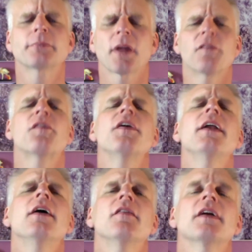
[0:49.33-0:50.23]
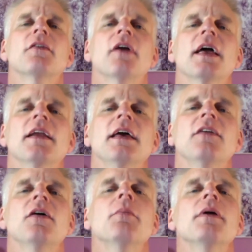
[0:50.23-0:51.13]
freediving
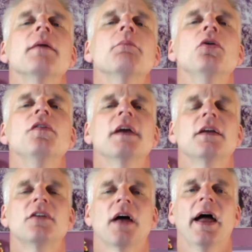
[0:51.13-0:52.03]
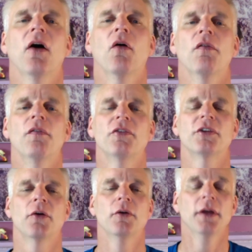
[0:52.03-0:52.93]
related, but then moving into ELF.
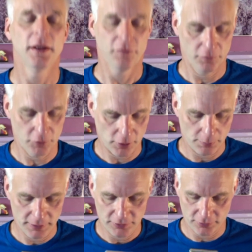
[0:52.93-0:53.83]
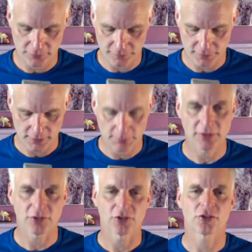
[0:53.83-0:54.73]
So if you've got a piece of
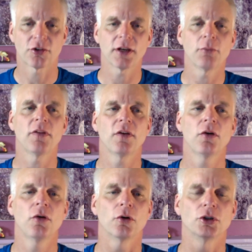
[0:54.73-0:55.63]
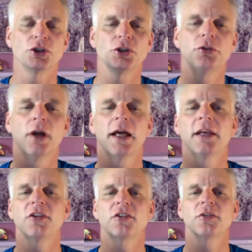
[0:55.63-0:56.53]
string with you or a
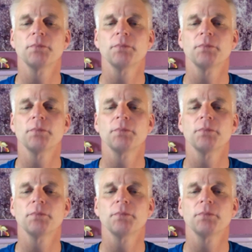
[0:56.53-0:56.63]
shoelace,